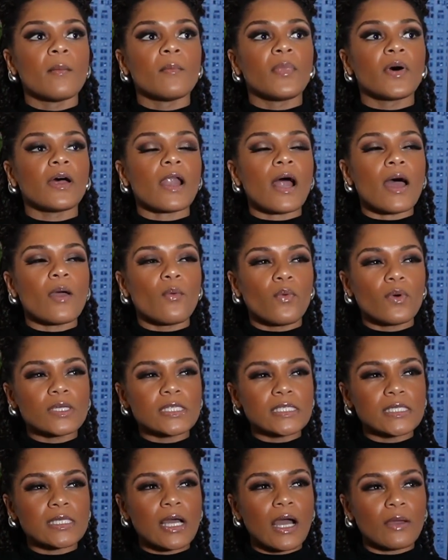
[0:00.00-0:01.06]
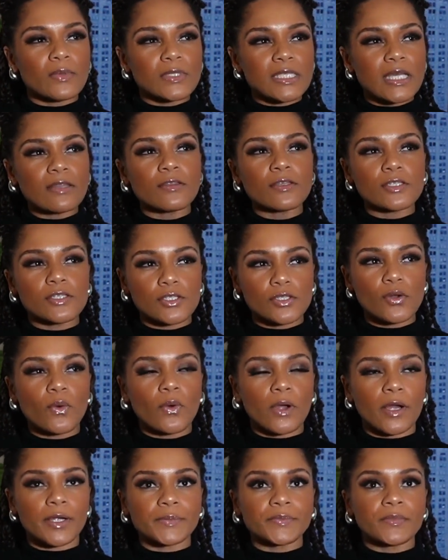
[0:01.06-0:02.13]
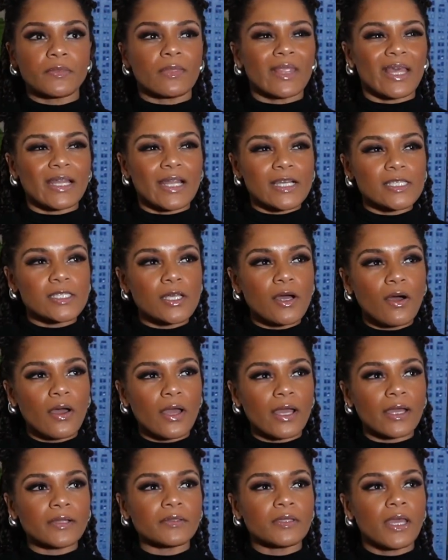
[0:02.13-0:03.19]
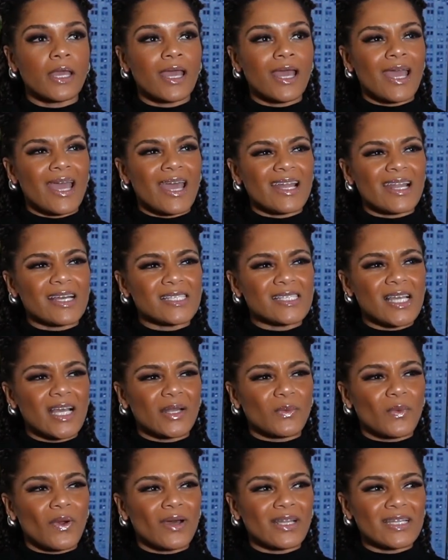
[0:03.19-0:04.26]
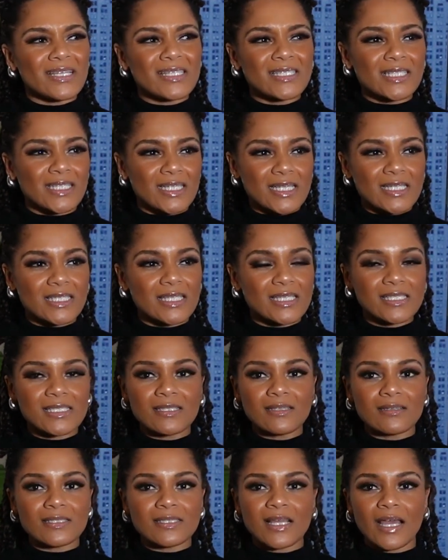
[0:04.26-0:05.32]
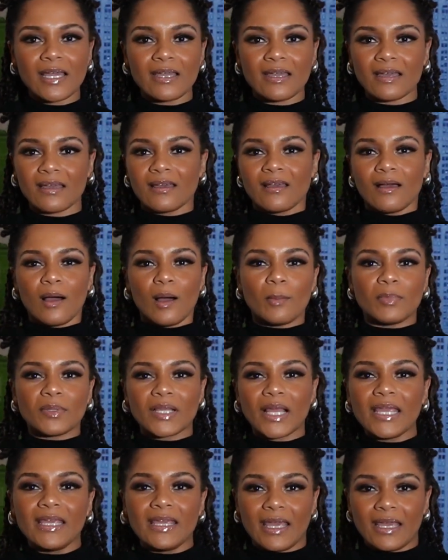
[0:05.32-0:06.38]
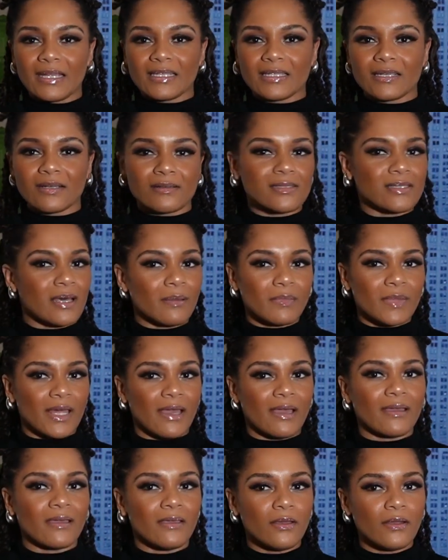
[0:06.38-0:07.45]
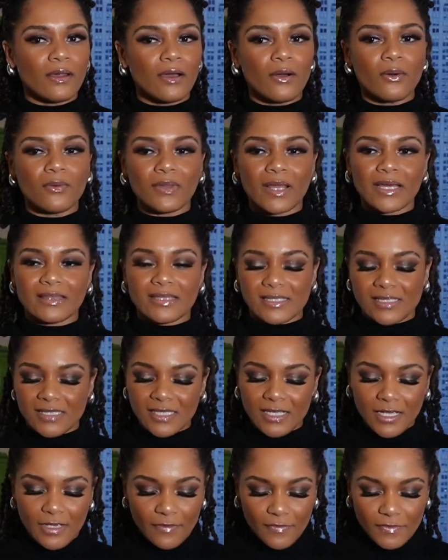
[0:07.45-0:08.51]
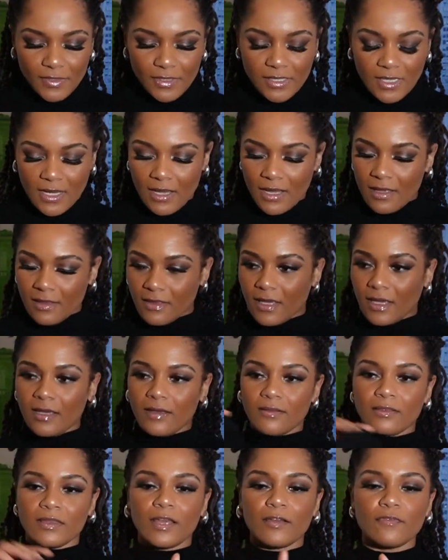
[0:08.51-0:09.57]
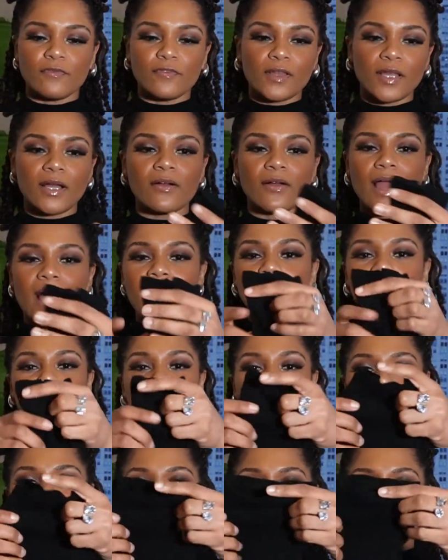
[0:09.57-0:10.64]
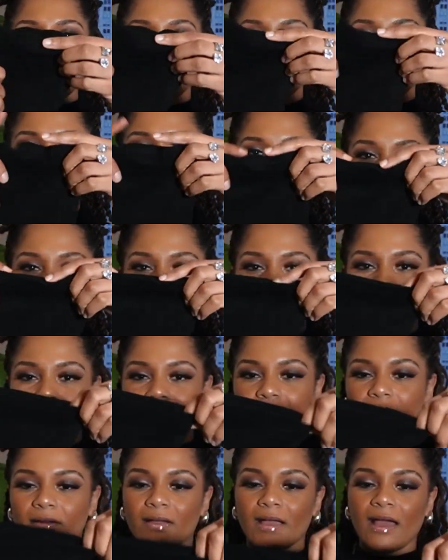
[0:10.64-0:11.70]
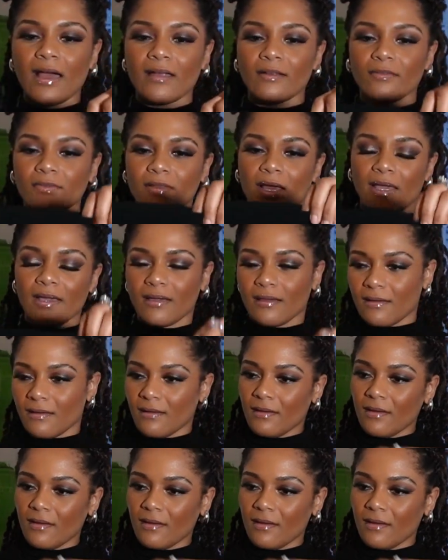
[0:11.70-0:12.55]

But I was I was in the store and I saw it and I said, "What is this? This looks like a blanket or something." You know, like the sleeves they they flare out a ton and they're kind of like